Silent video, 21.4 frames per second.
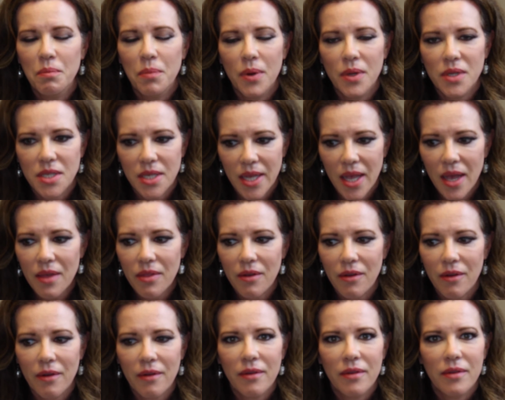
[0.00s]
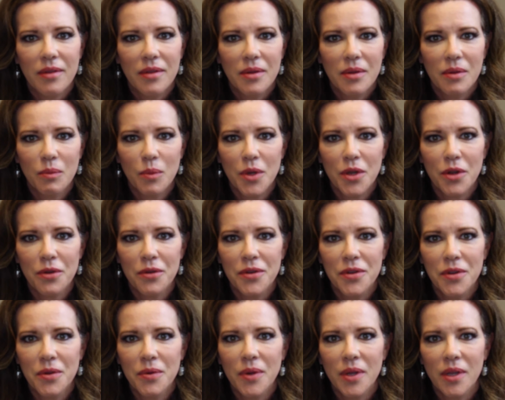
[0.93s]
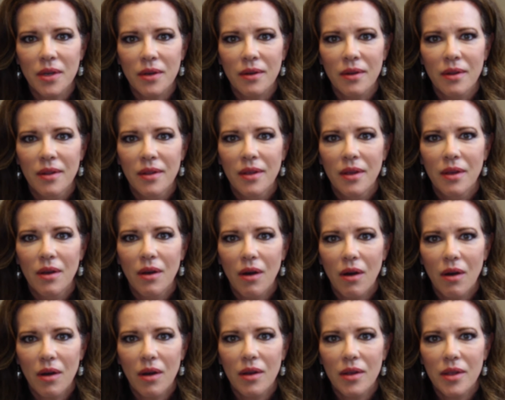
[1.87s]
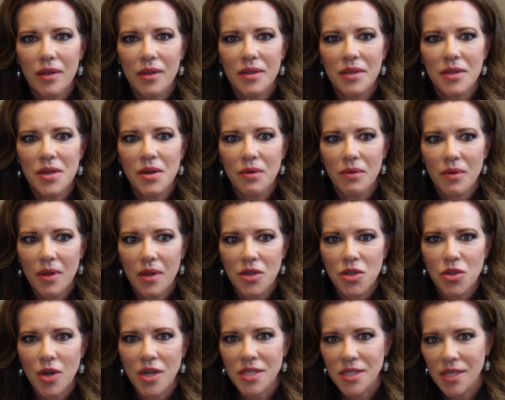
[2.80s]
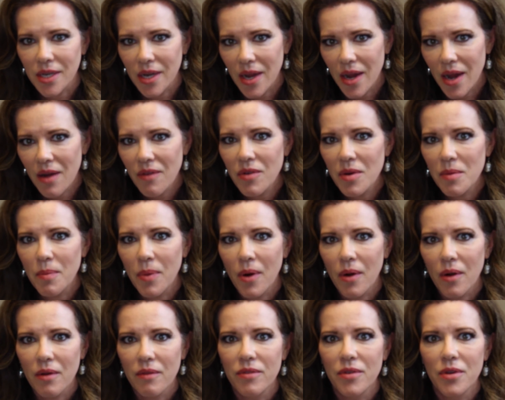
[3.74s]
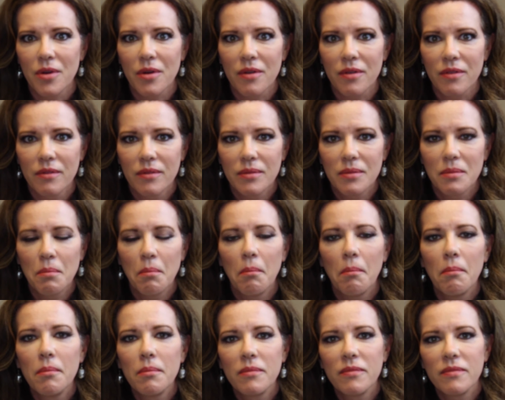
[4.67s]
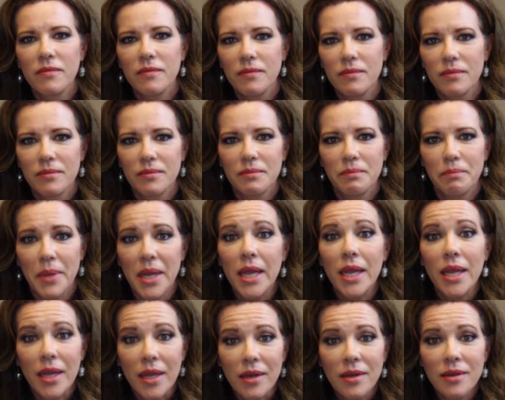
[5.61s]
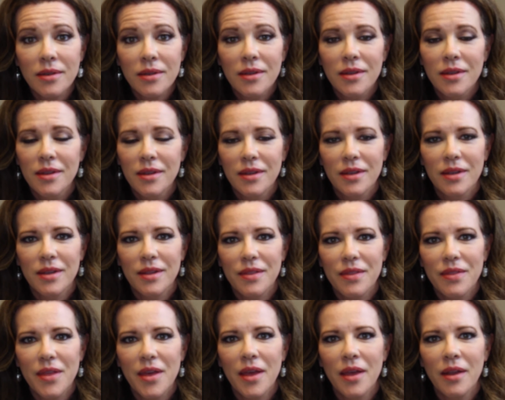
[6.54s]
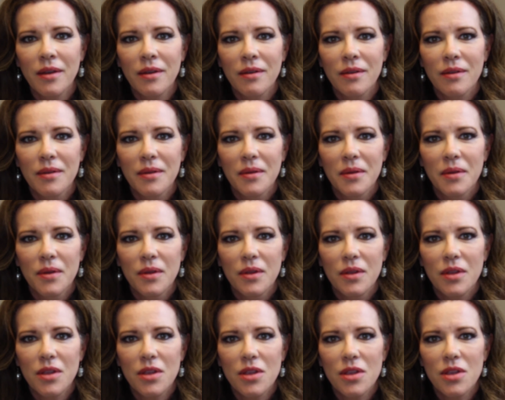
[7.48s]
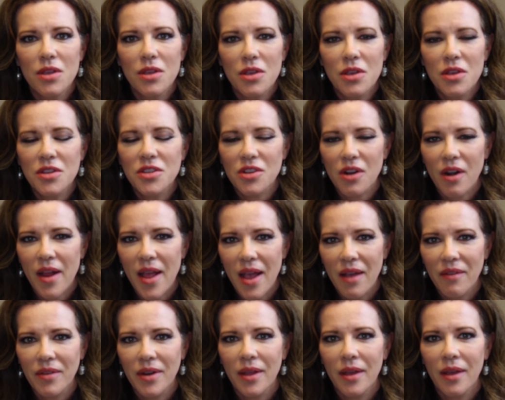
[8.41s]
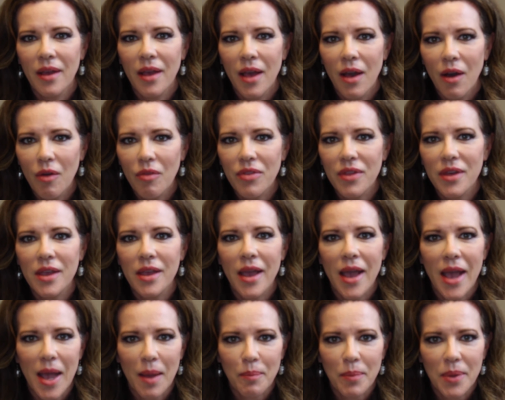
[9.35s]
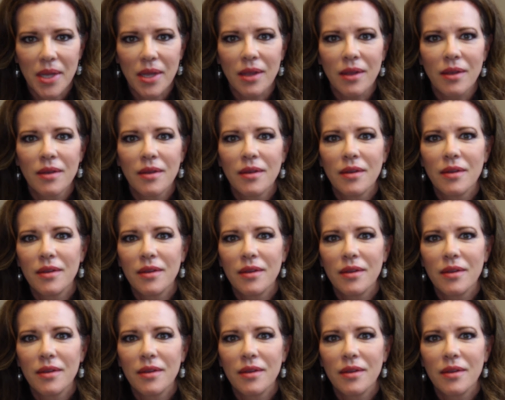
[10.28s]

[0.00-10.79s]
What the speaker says: put together, when you're doing, addressing every part of your being, then you can start having a healthy, happy